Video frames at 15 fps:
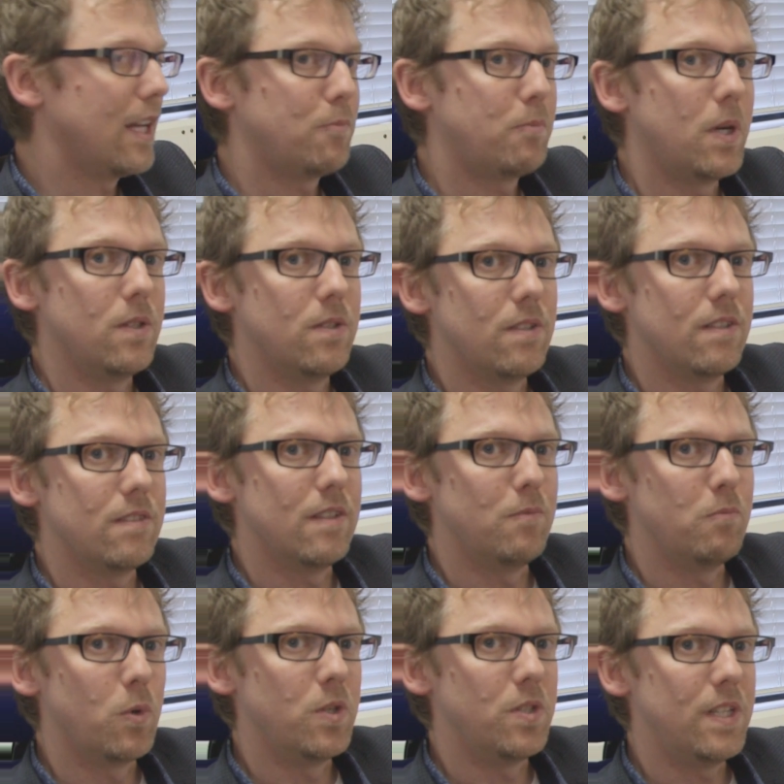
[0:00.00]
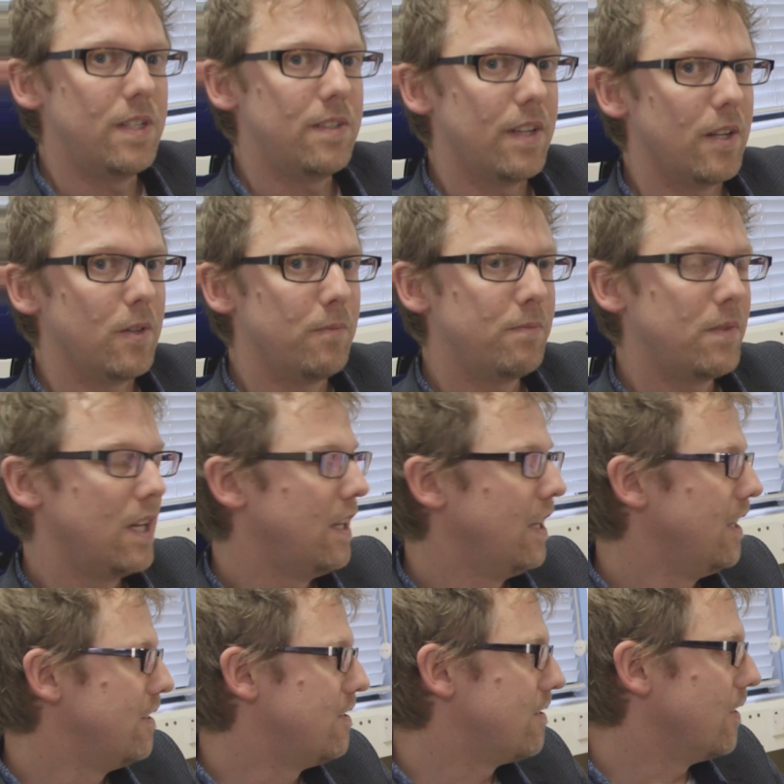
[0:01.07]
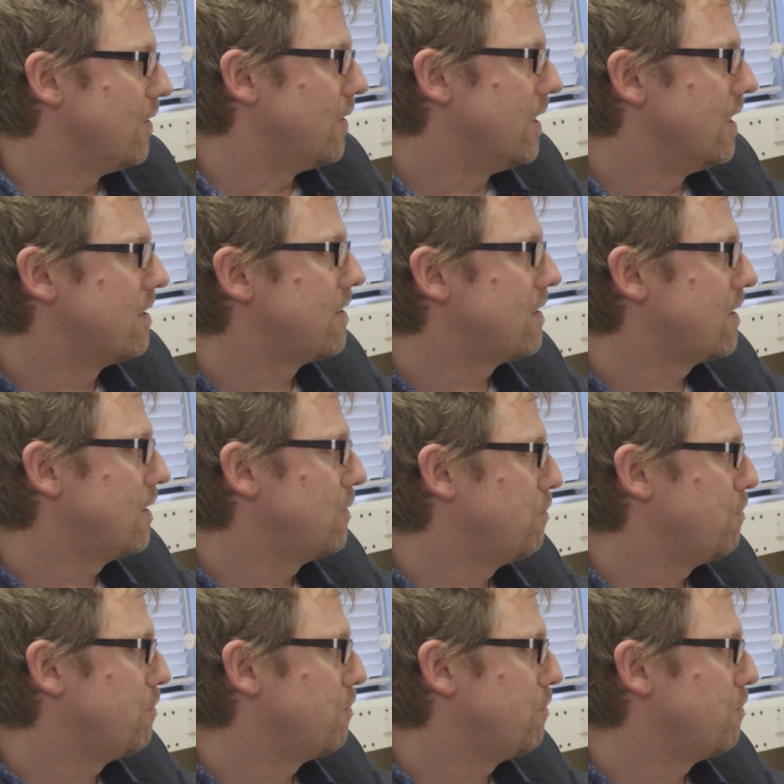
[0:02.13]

that process in more detail. So this